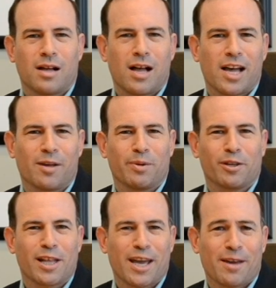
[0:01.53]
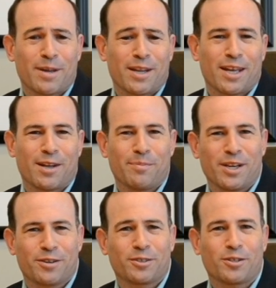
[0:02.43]
Hi, I'm Bill Heyman, and I'm
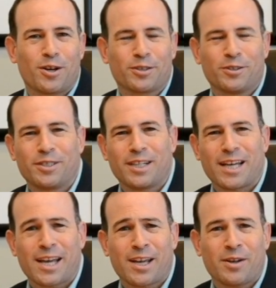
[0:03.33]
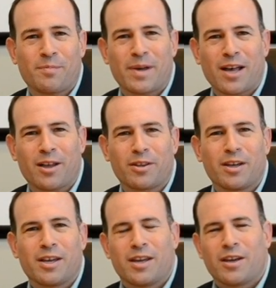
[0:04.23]
here to talk to you today about
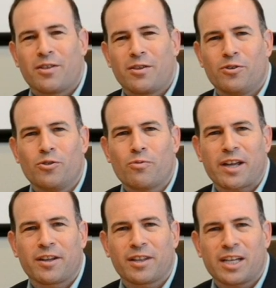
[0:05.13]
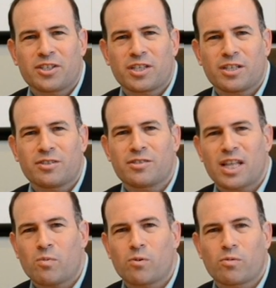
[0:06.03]
the new regulations
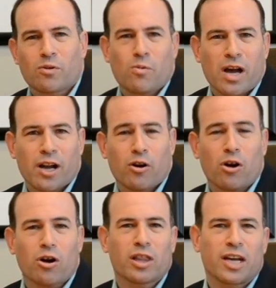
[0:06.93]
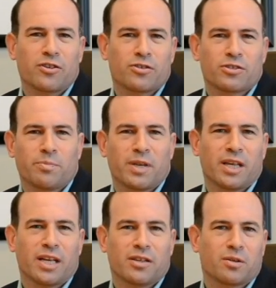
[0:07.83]
that will require all lenders to
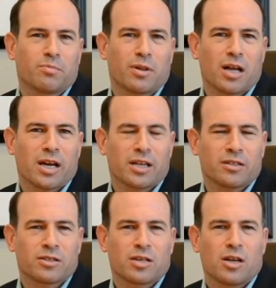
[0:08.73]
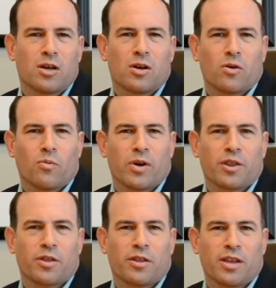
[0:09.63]
be in compliance
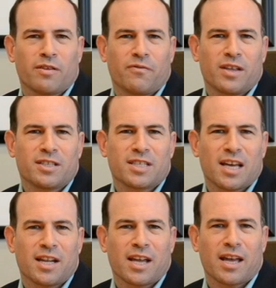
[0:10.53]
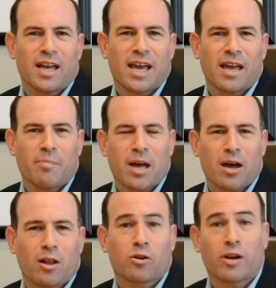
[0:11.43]
with the FinCEN
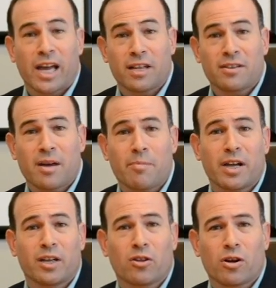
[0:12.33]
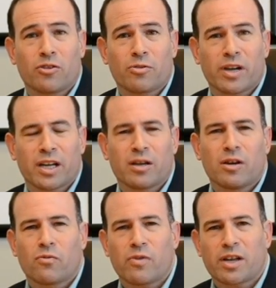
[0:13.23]
AML or Anti-Money Laundering
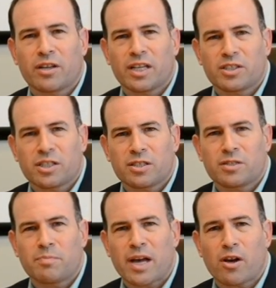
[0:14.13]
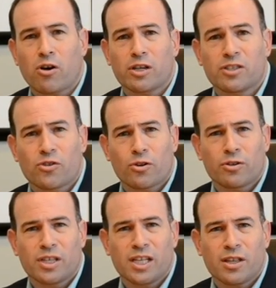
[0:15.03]
regulations by August
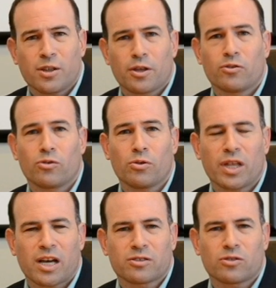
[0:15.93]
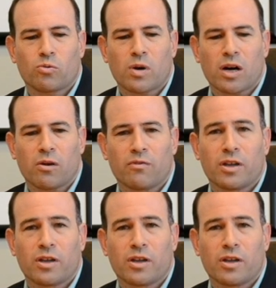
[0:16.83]
13th, 2012,